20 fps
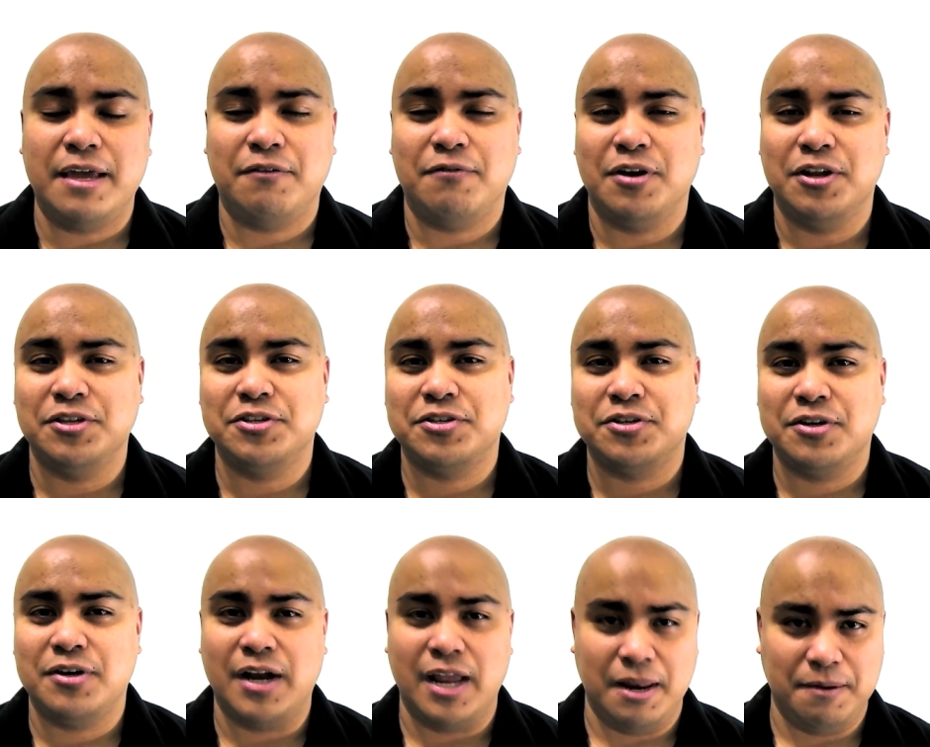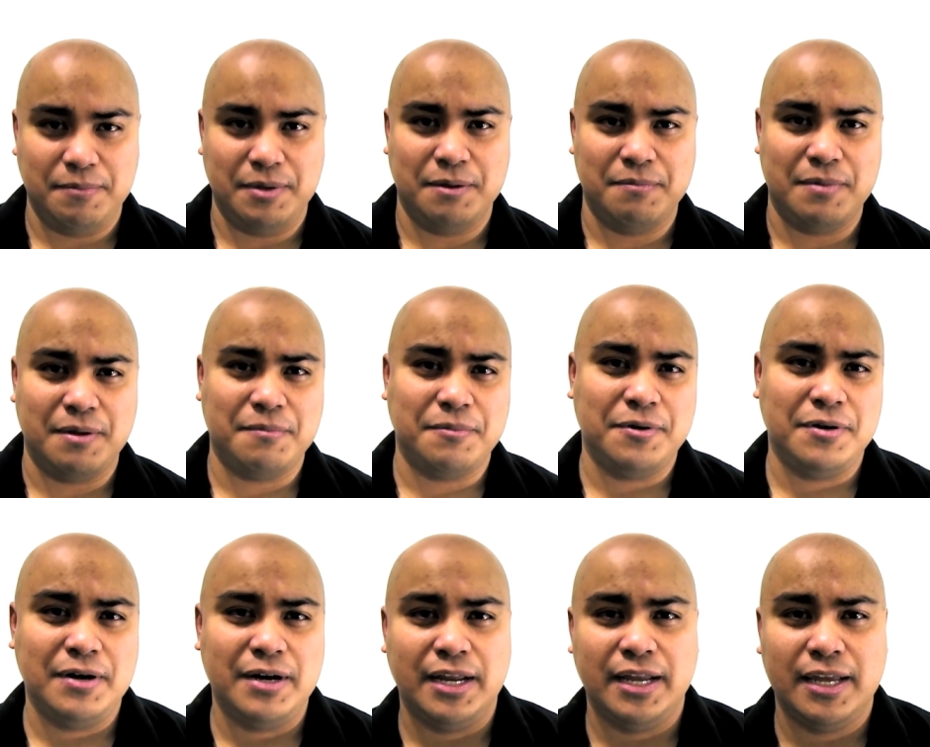Register and be a
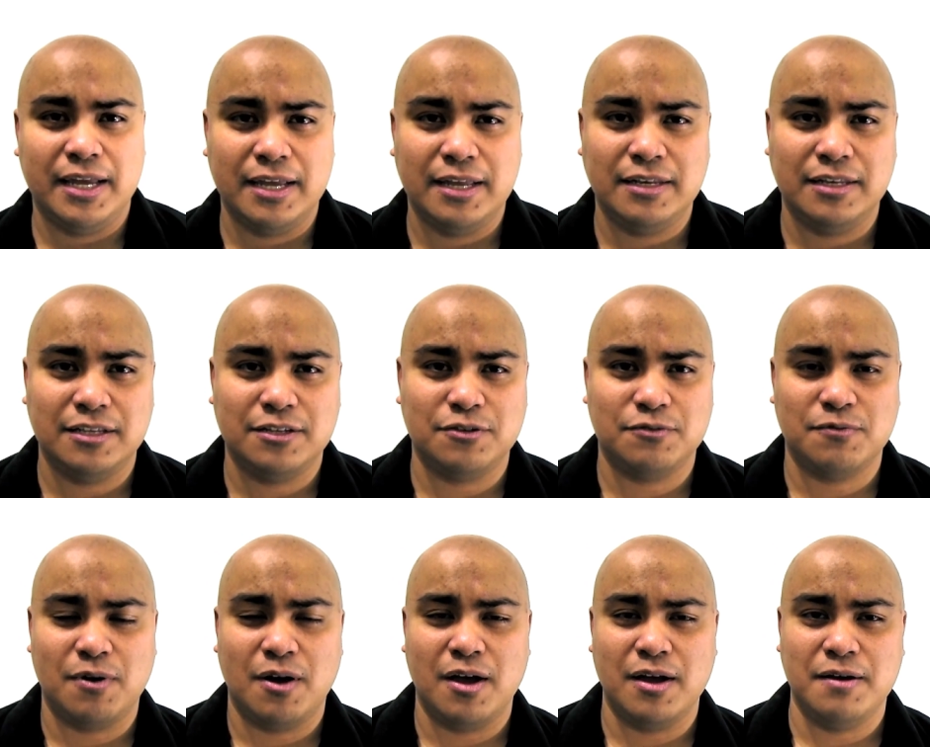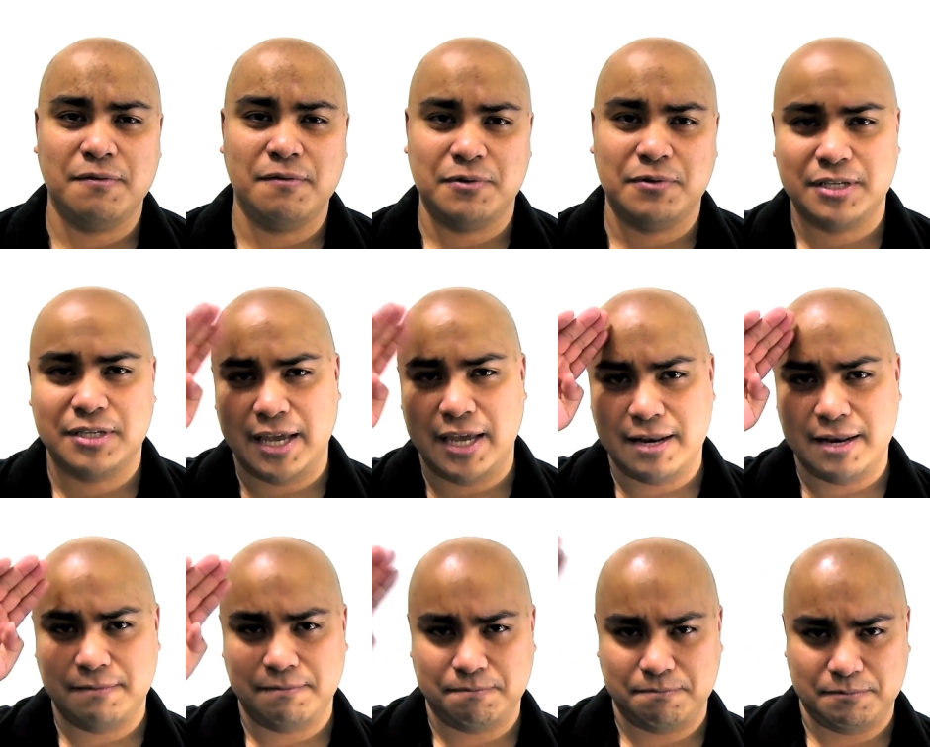member. And this is Ron, once
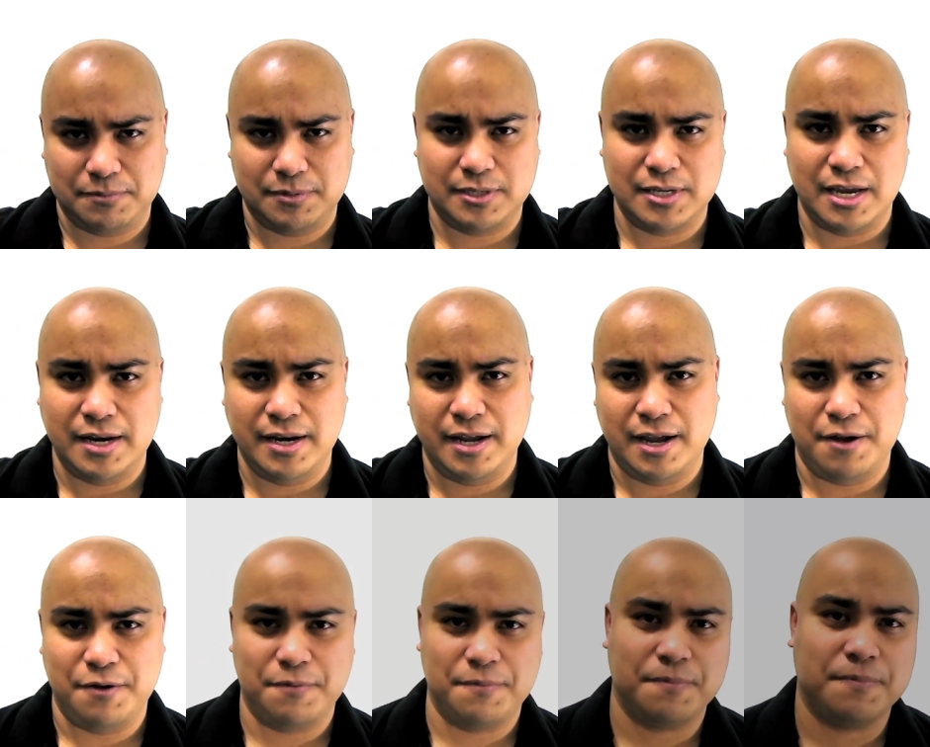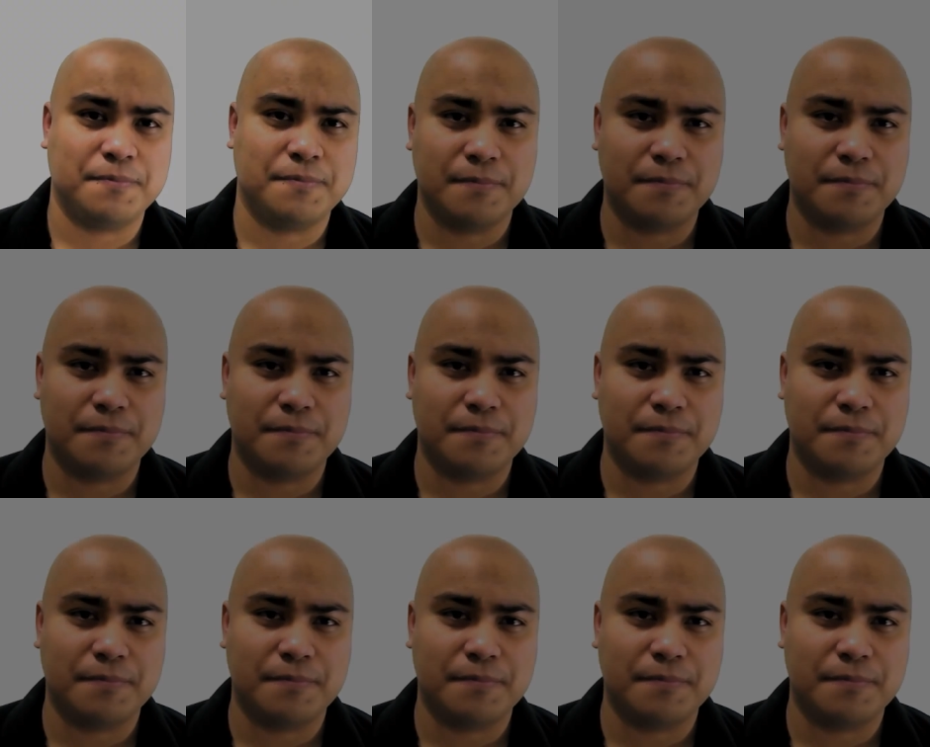again, signing out.